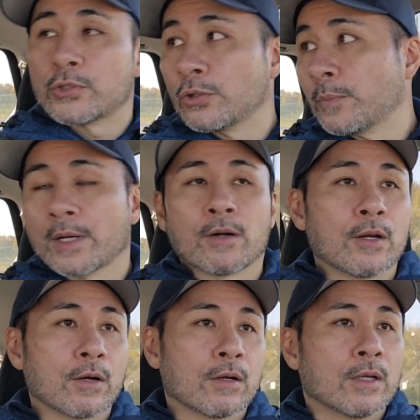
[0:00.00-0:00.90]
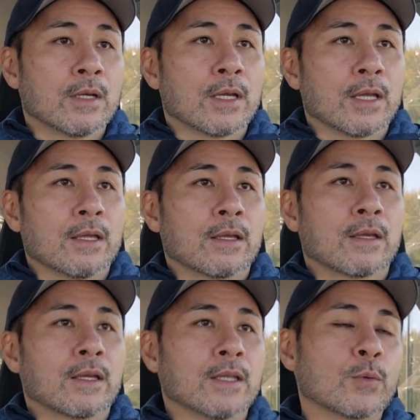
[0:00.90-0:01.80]
2 barrier
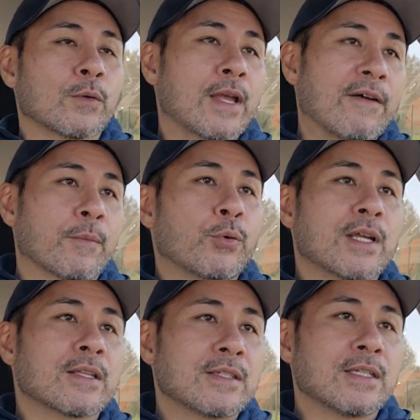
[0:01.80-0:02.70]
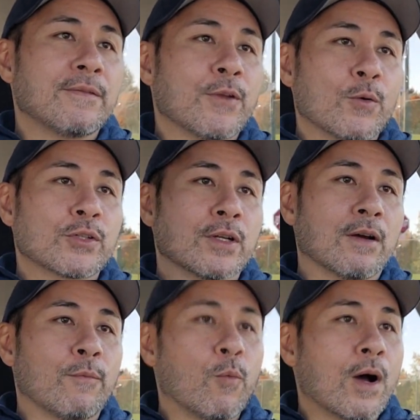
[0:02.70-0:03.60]
is we already have a preconceived notion
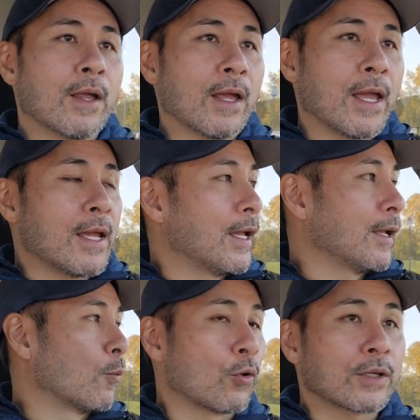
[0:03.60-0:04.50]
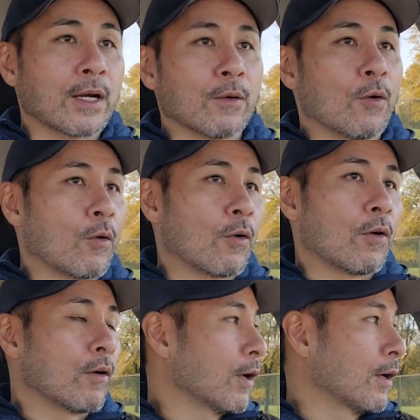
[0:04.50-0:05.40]
of what a workout
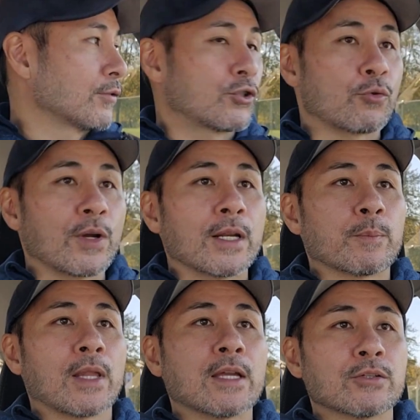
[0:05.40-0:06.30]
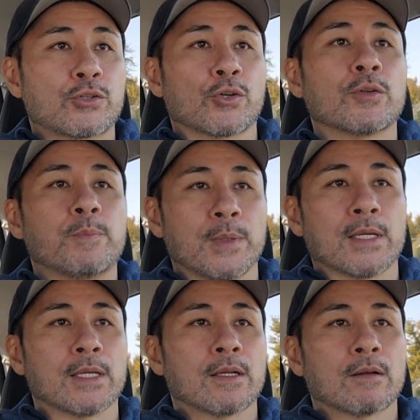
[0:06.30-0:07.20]
or a training plan should
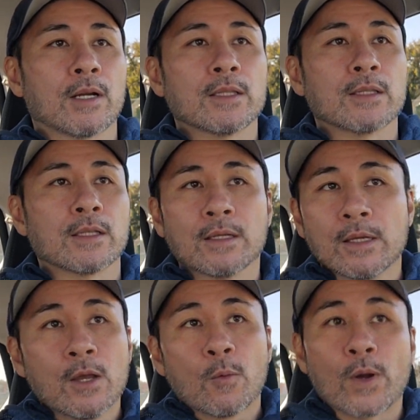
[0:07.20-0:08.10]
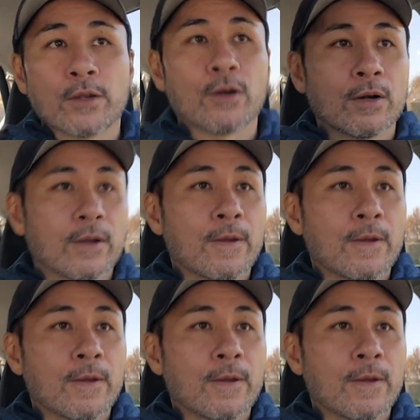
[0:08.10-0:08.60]
be, right? Whether